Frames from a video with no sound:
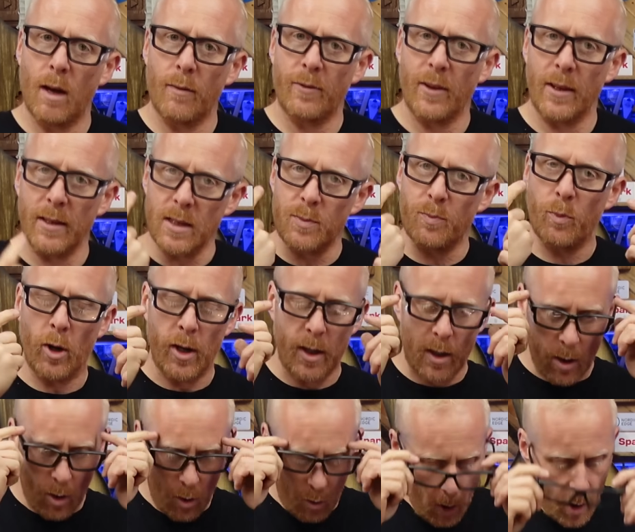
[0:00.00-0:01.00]
I think that's pretty
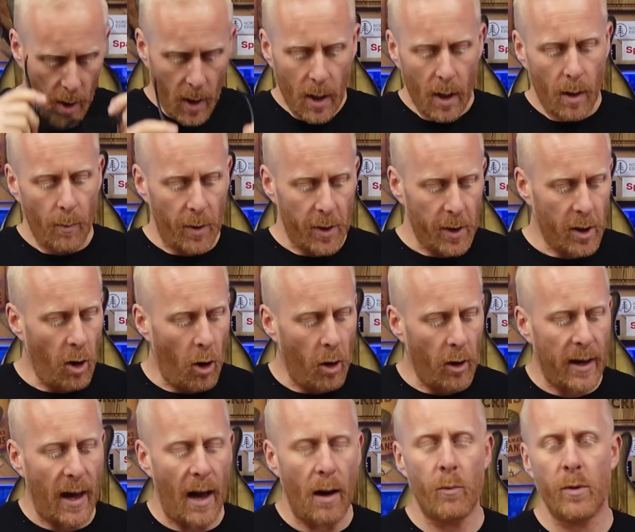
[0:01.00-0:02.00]
cool. But I've got
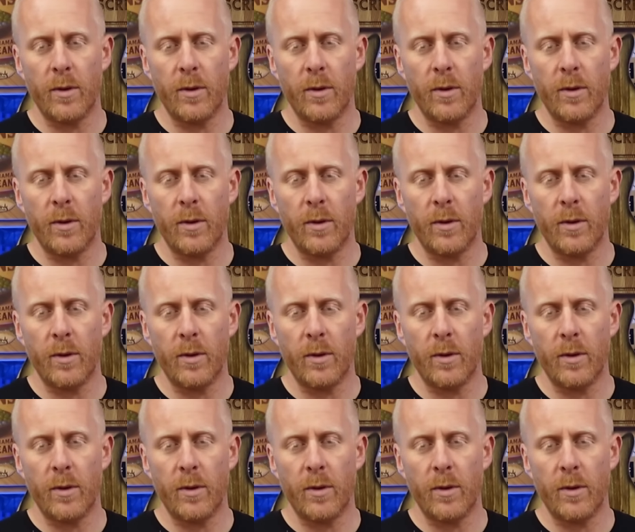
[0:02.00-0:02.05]
to get them